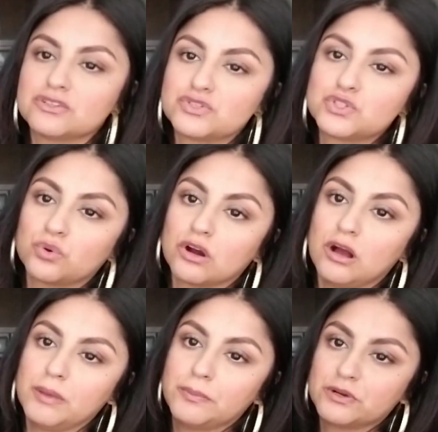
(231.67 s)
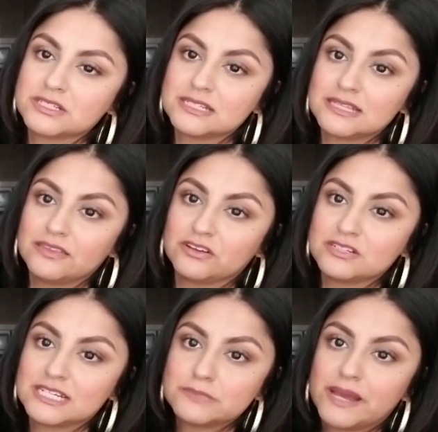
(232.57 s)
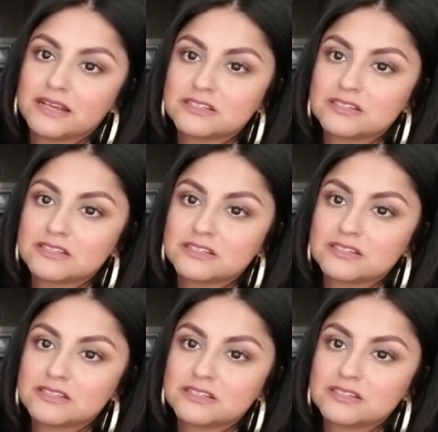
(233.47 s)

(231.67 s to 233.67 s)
store all my purses in their dust bag.